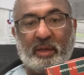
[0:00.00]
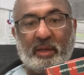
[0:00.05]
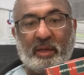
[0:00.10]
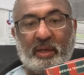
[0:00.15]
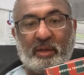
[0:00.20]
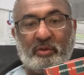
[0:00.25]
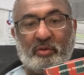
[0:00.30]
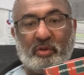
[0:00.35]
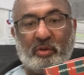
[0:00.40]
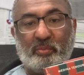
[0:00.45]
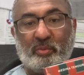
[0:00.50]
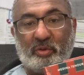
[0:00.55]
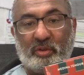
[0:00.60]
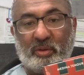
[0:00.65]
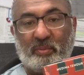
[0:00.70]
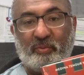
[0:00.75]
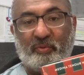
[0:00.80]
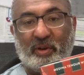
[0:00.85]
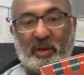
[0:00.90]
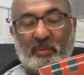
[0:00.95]
into a
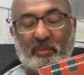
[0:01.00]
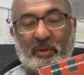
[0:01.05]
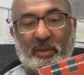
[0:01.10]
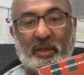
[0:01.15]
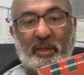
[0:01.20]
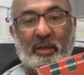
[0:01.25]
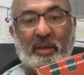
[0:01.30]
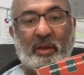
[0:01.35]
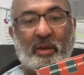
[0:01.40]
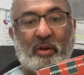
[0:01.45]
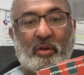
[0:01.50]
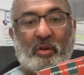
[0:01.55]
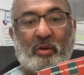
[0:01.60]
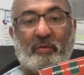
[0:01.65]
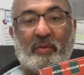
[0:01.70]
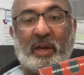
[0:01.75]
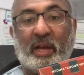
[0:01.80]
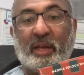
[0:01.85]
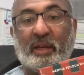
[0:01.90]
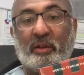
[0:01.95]
Muslim family
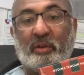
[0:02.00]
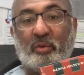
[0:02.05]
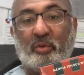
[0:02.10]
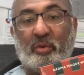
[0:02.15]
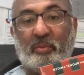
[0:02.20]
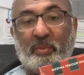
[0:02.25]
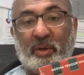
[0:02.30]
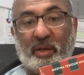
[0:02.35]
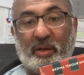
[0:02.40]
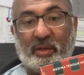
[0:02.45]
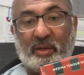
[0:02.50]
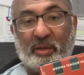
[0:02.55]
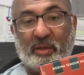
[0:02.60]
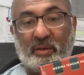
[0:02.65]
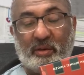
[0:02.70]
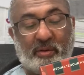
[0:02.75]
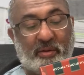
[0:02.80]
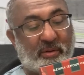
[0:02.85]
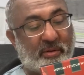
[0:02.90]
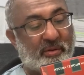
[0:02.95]
of
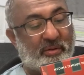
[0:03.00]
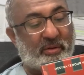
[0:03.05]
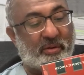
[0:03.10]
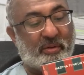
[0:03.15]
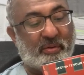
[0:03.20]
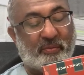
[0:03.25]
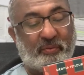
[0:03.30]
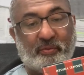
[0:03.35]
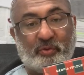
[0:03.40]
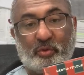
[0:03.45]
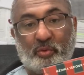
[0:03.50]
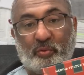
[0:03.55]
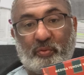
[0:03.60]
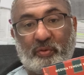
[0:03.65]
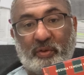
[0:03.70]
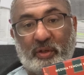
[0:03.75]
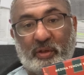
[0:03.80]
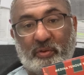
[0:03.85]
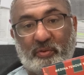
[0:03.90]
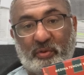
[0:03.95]
Anglo-American sort of
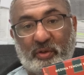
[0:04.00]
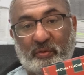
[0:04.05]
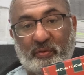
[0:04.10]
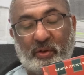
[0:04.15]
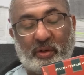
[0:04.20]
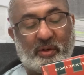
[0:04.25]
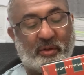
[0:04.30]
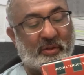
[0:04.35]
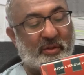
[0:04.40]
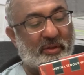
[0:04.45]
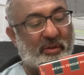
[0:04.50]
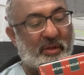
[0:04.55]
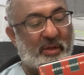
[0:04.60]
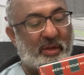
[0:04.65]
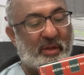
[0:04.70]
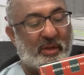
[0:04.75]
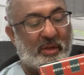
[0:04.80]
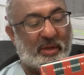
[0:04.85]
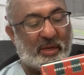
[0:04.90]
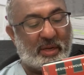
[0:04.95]
Sufi reverts.
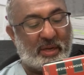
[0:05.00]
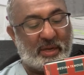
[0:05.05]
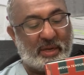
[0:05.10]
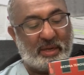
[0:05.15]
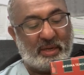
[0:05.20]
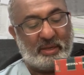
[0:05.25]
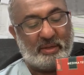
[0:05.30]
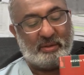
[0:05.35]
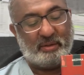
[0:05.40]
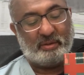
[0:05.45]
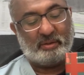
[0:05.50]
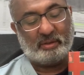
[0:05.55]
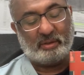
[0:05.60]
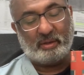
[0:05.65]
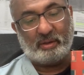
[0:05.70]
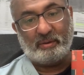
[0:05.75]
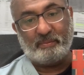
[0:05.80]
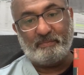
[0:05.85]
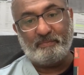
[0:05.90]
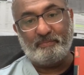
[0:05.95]
And
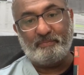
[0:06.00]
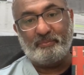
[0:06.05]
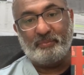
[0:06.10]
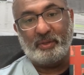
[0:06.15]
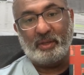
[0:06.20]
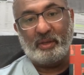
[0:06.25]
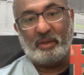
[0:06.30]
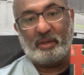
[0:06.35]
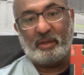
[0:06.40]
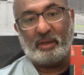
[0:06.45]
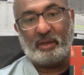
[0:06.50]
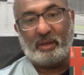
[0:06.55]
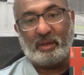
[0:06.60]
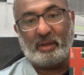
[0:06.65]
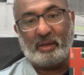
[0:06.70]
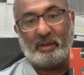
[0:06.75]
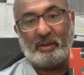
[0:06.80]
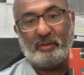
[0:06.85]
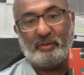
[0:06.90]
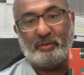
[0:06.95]

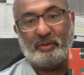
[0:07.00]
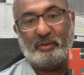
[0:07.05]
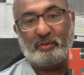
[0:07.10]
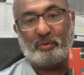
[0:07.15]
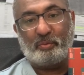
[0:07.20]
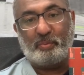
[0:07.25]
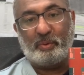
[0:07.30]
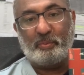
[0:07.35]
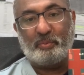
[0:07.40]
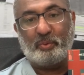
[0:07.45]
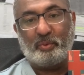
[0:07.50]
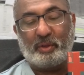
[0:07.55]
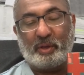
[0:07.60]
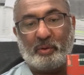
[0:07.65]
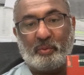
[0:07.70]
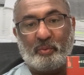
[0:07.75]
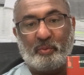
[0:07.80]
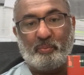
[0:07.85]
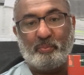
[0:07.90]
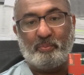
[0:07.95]
these are people
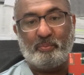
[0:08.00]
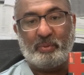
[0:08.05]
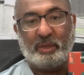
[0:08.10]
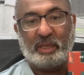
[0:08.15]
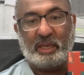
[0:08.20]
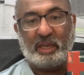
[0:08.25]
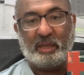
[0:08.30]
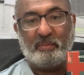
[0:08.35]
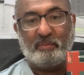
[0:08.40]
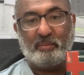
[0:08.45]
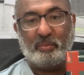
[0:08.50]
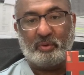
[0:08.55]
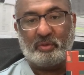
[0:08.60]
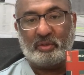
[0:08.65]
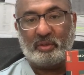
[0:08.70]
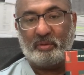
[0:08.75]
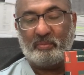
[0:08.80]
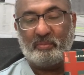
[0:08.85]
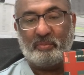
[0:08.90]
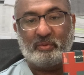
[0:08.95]
that became
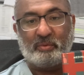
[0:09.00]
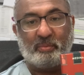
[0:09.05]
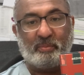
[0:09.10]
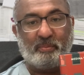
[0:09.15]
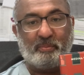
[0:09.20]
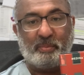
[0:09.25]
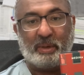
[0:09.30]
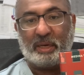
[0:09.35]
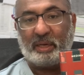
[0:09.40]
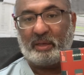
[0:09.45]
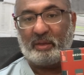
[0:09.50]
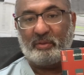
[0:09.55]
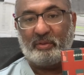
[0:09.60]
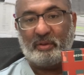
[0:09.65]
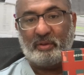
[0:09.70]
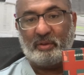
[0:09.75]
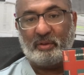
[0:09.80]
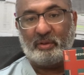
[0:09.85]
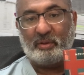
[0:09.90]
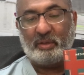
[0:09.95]
Muslims back in
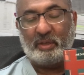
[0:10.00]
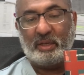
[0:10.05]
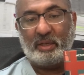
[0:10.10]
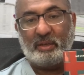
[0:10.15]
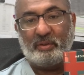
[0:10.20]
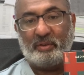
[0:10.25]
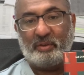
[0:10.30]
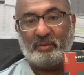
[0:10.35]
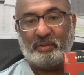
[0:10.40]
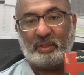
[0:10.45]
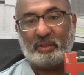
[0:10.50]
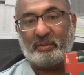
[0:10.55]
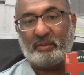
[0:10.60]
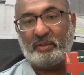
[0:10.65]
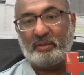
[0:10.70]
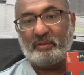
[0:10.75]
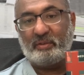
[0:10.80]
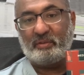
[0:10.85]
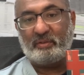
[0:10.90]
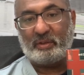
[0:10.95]
the
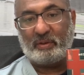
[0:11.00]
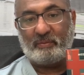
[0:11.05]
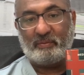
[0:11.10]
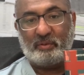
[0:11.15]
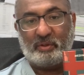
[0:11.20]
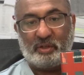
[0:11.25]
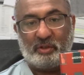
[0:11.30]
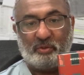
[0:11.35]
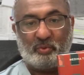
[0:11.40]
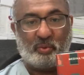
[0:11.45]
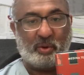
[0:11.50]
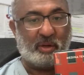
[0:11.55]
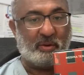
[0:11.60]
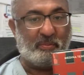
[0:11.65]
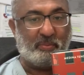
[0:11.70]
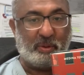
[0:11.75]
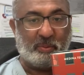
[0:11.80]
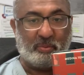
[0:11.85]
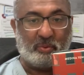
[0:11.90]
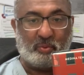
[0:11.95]
60s and 70s when
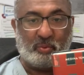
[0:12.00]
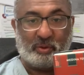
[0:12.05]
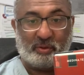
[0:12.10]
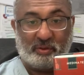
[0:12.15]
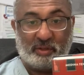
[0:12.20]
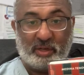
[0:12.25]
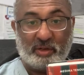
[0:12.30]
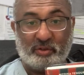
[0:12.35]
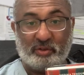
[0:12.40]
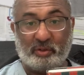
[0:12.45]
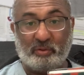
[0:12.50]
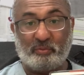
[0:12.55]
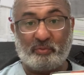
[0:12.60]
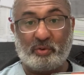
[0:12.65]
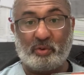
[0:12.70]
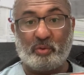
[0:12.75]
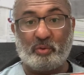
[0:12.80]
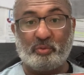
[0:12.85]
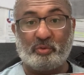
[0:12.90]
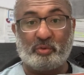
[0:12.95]
people were searching
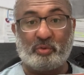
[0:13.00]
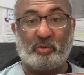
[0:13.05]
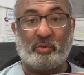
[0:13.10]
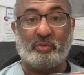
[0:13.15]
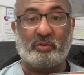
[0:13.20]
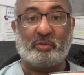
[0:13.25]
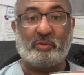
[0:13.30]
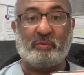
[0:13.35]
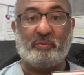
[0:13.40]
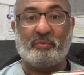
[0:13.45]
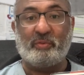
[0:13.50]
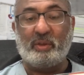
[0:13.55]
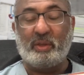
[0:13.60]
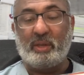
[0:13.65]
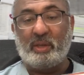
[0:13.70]
for all sorts of